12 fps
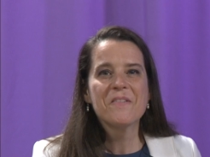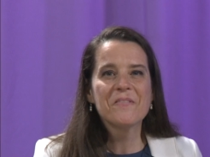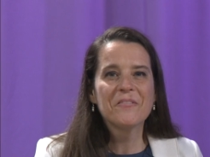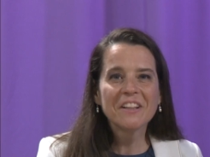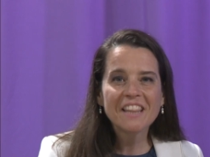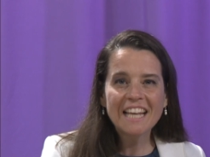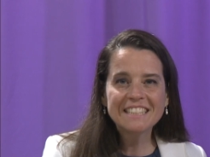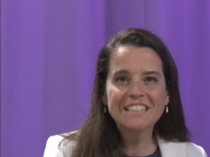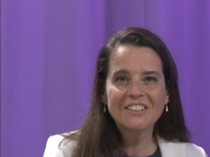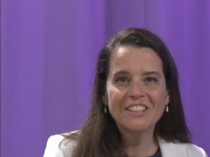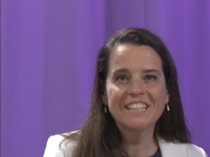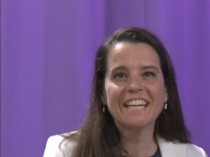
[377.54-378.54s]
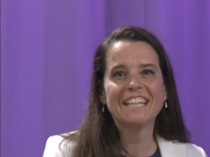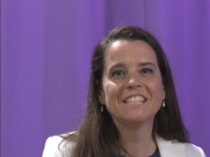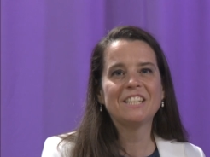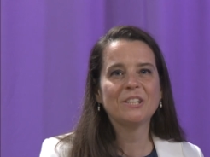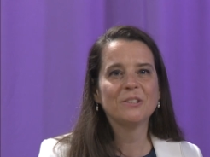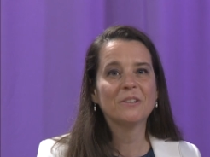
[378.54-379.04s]
but let's look
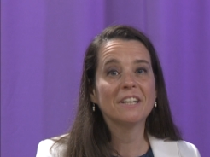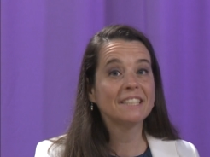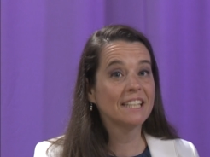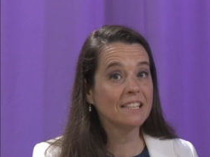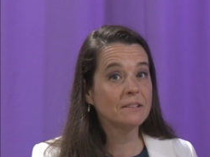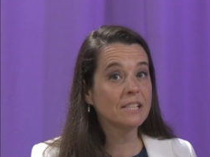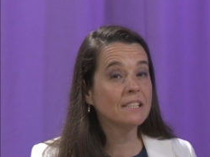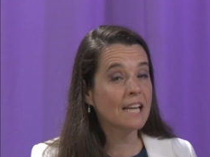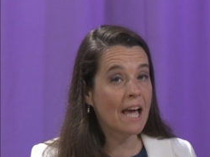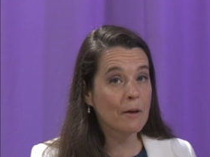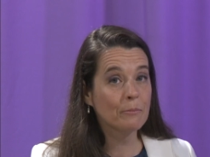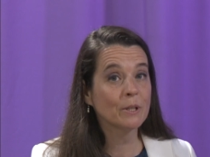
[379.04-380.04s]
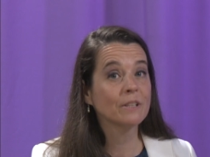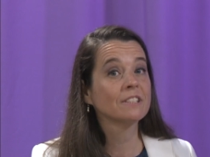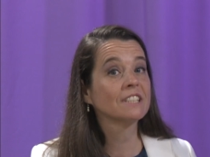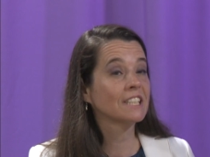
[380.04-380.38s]
into a Tipsy Tapper's